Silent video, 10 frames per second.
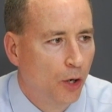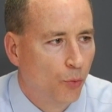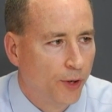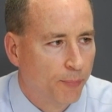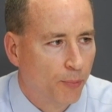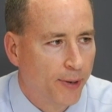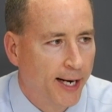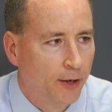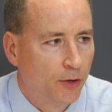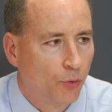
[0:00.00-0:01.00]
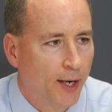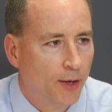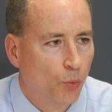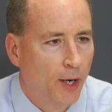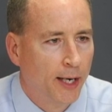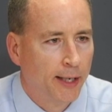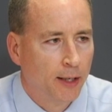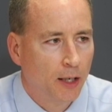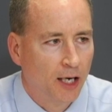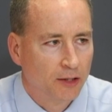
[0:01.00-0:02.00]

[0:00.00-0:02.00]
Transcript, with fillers: We prepared the right way. Our